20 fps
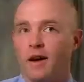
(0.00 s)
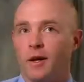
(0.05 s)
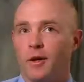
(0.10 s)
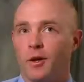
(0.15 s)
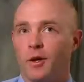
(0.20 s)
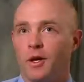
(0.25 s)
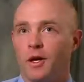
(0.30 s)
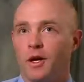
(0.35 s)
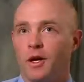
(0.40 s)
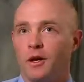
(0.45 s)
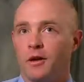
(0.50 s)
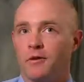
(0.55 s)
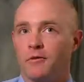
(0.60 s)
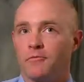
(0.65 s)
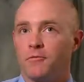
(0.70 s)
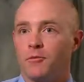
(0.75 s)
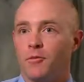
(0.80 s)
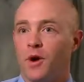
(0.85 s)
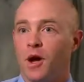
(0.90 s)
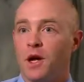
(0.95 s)
I look at
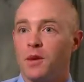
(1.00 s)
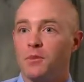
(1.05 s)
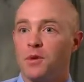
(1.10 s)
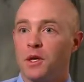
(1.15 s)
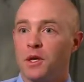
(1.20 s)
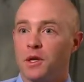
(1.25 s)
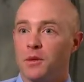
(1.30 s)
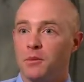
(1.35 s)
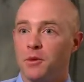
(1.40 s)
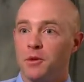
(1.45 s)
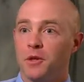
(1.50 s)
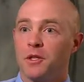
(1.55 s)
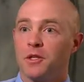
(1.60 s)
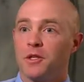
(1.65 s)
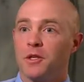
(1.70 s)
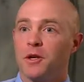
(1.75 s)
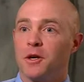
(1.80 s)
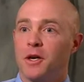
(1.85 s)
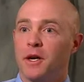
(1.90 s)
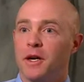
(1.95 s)
Ryan being in the
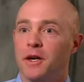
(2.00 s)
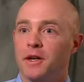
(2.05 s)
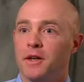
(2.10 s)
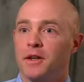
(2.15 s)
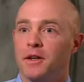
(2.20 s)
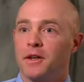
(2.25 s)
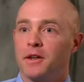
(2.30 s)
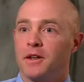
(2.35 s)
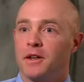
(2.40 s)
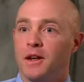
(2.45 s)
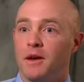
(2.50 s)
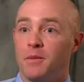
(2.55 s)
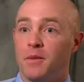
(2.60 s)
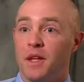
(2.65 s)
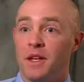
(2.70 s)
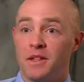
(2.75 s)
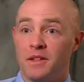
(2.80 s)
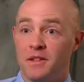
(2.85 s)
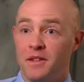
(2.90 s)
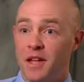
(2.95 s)
military, and
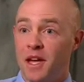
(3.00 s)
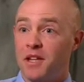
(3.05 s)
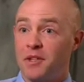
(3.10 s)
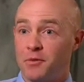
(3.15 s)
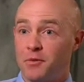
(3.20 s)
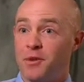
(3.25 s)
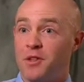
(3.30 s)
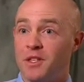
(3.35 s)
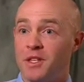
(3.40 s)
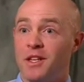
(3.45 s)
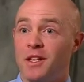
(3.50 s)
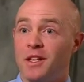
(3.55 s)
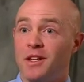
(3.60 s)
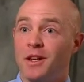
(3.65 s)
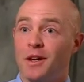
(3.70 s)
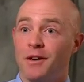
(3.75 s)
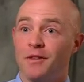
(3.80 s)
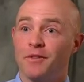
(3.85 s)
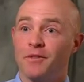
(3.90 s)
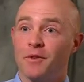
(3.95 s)
that, that's risky
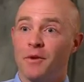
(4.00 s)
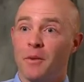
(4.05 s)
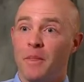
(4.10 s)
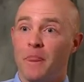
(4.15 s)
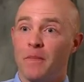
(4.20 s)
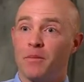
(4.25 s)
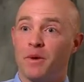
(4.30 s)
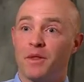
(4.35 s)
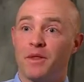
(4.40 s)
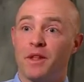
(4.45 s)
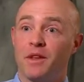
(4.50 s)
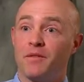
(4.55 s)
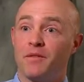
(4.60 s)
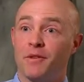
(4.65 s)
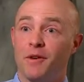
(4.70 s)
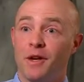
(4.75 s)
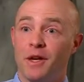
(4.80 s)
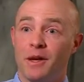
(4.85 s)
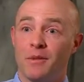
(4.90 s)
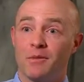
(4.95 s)
enough but then
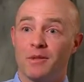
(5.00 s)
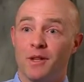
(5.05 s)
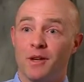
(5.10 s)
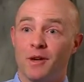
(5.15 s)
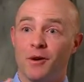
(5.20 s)
for him to